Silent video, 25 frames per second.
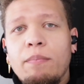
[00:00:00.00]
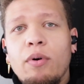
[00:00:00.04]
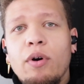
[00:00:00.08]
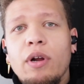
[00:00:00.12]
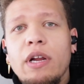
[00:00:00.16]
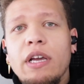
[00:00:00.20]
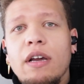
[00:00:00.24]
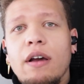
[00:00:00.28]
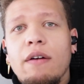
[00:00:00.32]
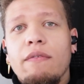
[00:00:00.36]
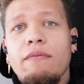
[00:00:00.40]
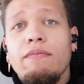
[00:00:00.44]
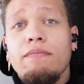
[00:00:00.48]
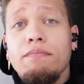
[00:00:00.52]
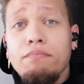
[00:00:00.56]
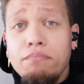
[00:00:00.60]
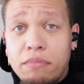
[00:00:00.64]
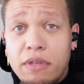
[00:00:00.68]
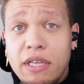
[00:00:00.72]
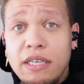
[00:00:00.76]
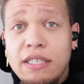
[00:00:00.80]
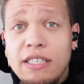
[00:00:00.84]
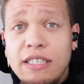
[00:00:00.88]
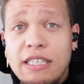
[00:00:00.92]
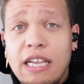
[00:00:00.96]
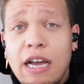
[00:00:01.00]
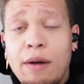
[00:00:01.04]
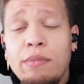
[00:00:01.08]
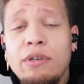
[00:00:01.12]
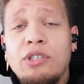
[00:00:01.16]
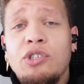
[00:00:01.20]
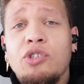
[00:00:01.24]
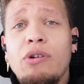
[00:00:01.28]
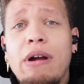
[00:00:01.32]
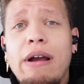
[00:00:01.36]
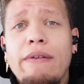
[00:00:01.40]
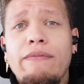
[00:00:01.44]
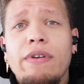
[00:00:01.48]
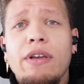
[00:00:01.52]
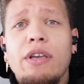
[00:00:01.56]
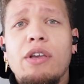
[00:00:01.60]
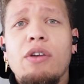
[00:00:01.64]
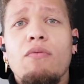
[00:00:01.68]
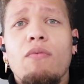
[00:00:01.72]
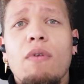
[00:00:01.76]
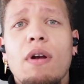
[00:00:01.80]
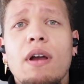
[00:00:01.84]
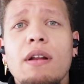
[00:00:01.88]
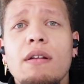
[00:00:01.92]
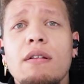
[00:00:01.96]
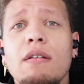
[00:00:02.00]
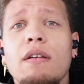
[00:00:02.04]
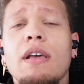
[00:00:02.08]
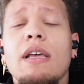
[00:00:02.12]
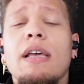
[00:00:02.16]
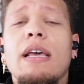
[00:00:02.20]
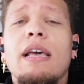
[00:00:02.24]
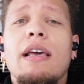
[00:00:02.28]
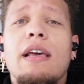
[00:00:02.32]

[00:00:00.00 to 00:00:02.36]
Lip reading: pudding of this is how much traffic you run.